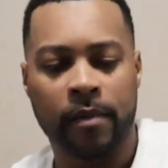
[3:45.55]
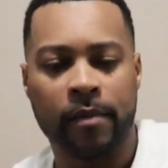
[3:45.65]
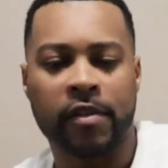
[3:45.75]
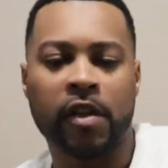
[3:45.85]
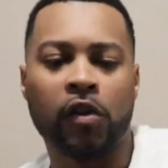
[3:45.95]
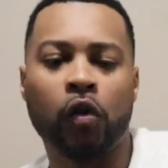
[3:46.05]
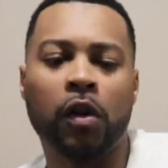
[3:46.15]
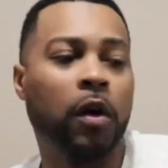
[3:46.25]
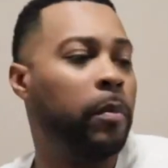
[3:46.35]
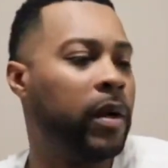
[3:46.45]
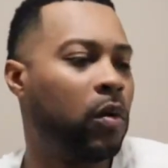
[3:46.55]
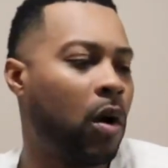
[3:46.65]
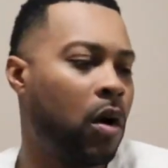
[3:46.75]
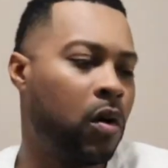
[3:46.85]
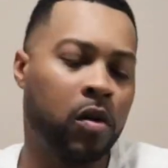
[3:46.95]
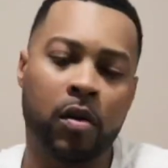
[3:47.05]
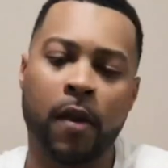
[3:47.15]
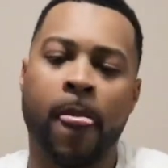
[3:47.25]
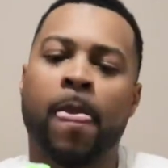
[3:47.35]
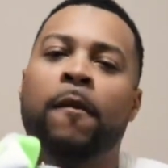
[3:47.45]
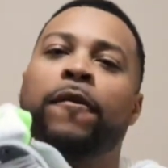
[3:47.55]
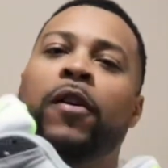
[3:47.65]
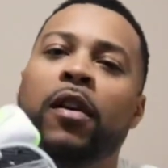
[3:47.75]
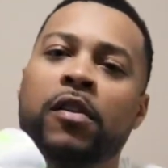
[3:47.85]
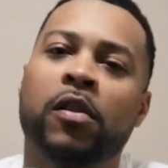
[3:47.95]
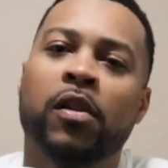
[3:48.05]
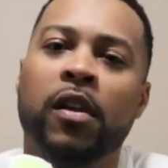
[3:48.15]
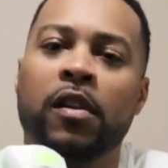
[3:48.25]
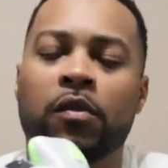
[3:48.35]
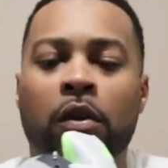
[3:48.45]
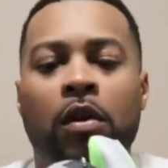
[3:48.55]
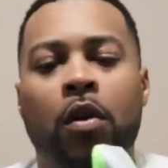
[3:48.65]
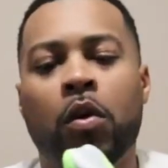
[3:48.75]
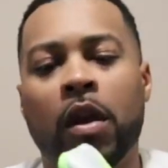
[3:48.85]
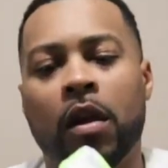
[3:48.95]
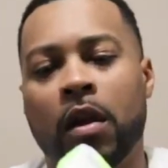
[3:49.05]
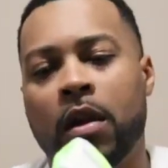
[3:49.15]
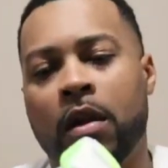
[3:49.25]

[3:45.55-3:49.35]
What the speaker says: just do a little B-roll footage on these real quick,